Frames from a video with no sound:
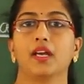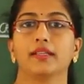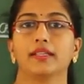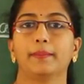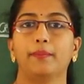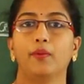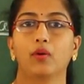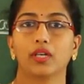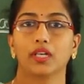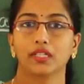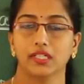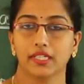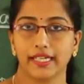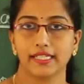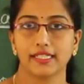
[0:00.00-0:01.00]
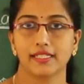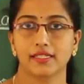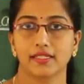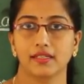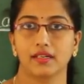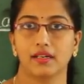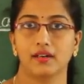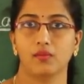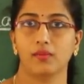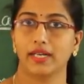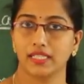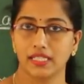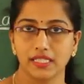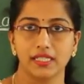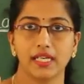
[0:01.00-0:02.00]
the pollen grains
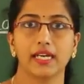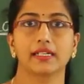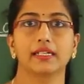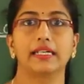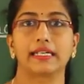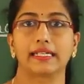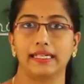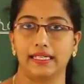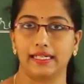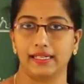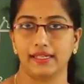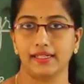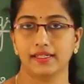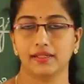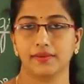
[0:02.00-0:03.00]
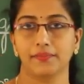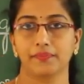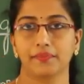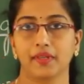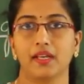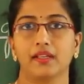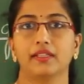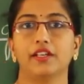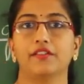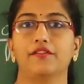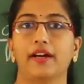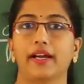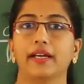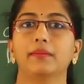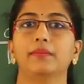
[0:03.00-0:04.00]
once they are released, their
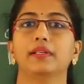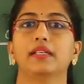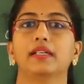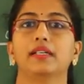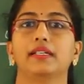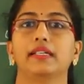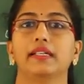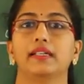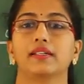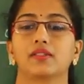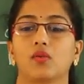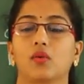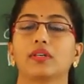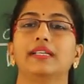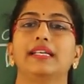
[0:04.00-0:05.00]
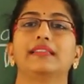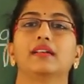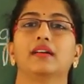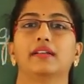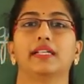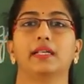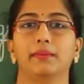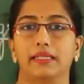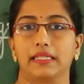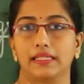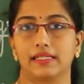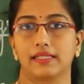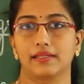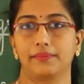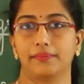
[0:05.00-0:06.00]
viability is only 30
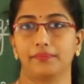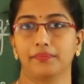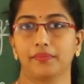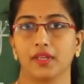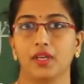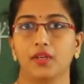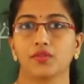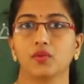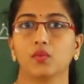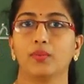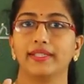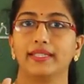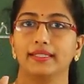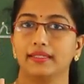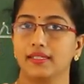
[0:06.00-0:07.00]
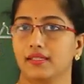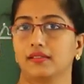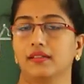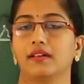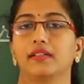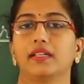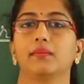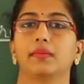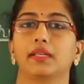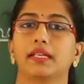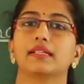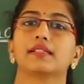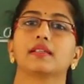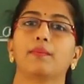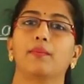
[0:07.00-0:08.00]
minutes. So within this 30
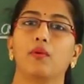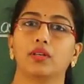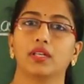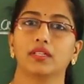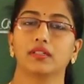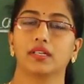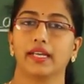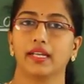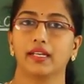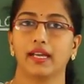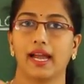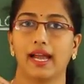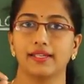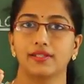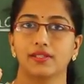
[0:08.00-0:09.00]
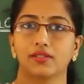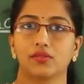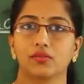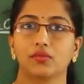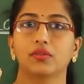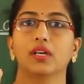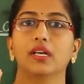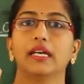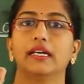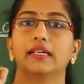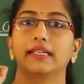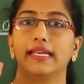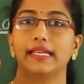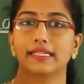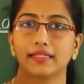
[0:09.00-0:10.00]
minutes, the pollen grain has to
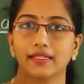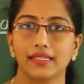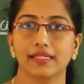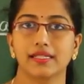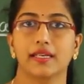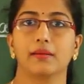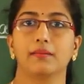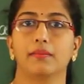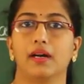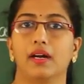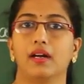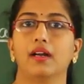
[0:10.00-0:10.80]
reach the stigma